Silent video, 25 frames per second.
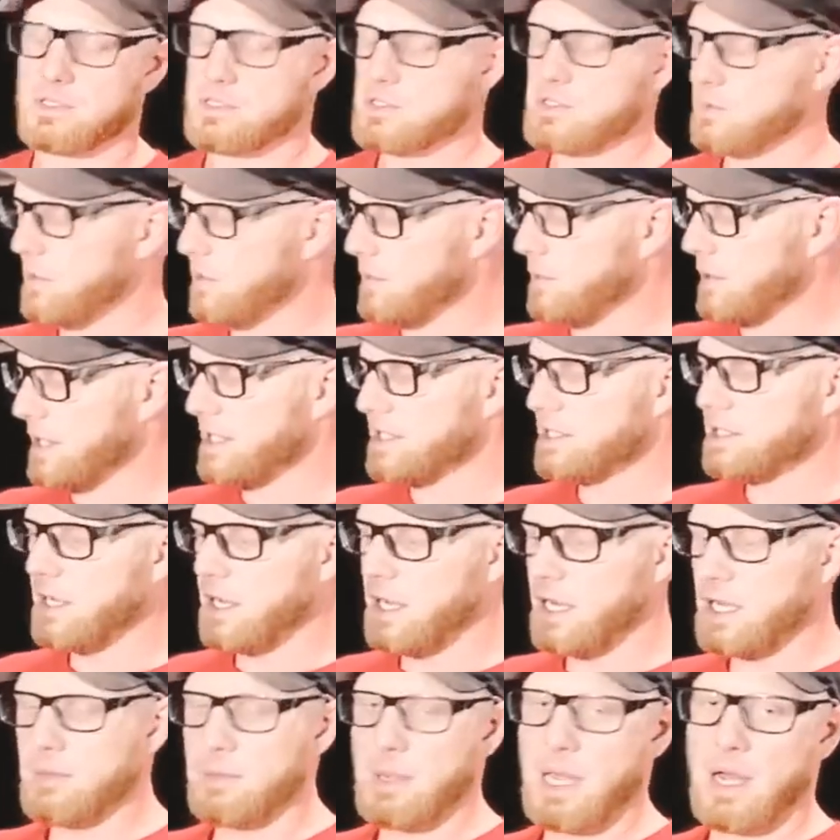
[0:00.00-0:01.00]
So what we're going to
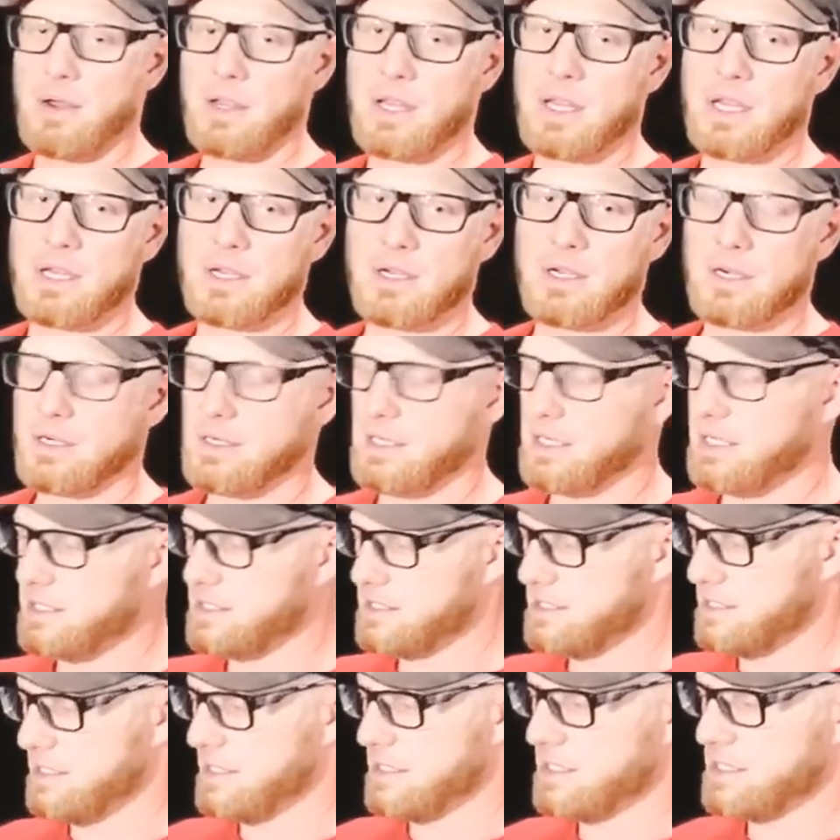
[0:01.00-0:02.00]
talk about here is
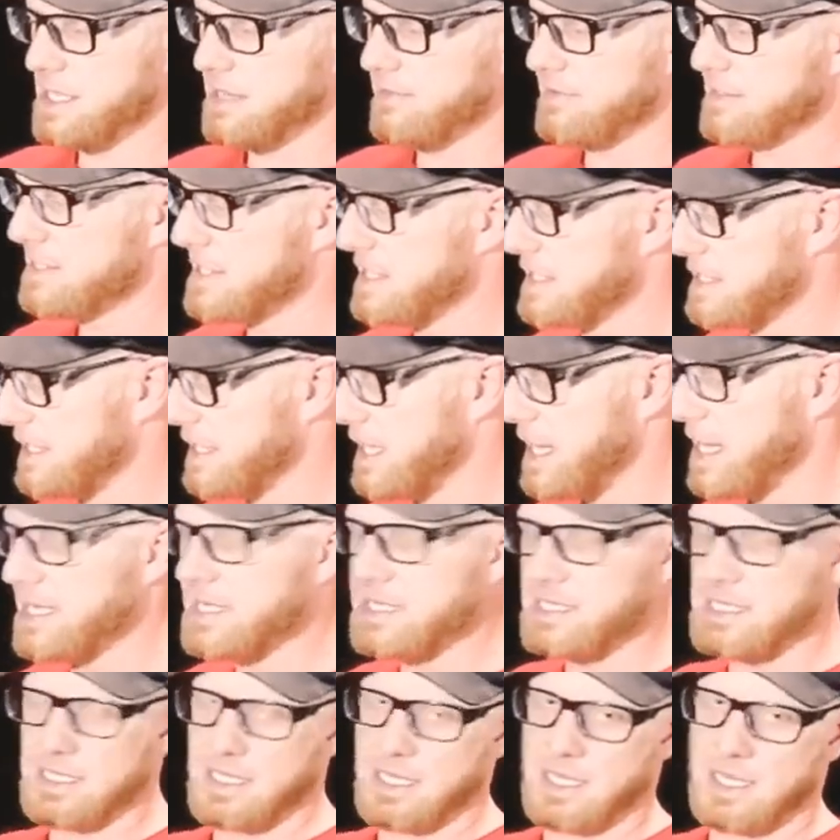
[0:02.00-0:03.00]
the 17 to
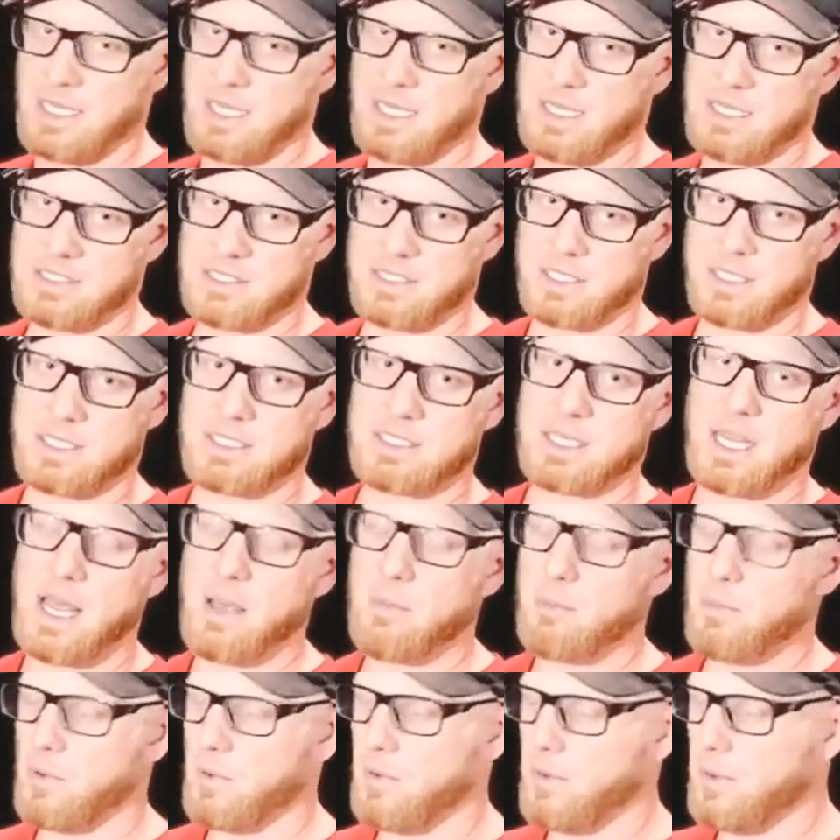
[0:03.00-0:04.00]
19 kit as an
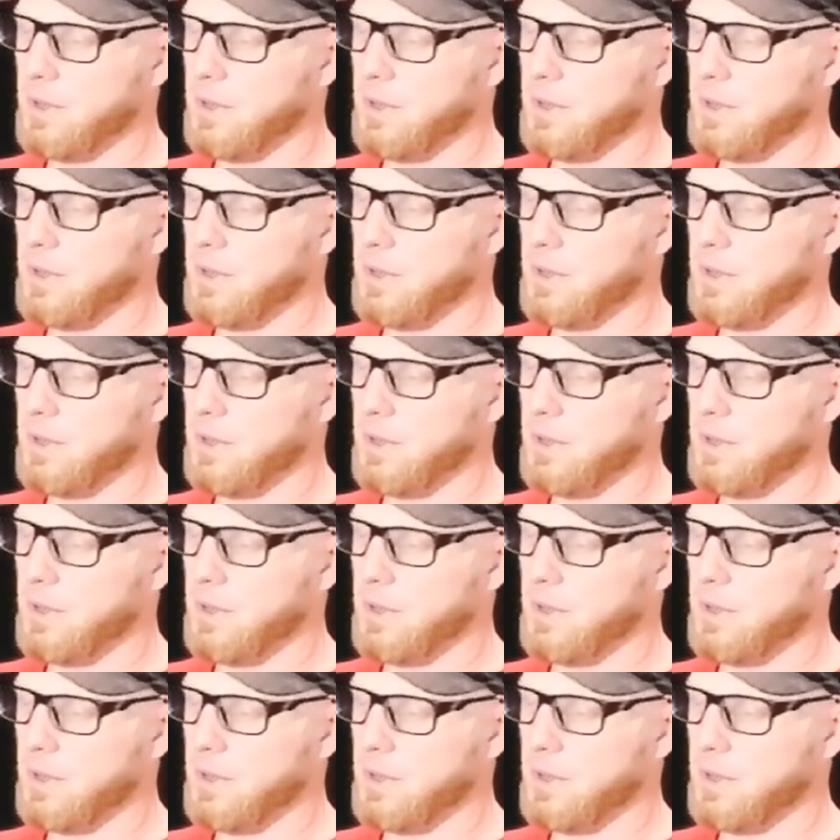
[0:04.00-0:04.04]
example.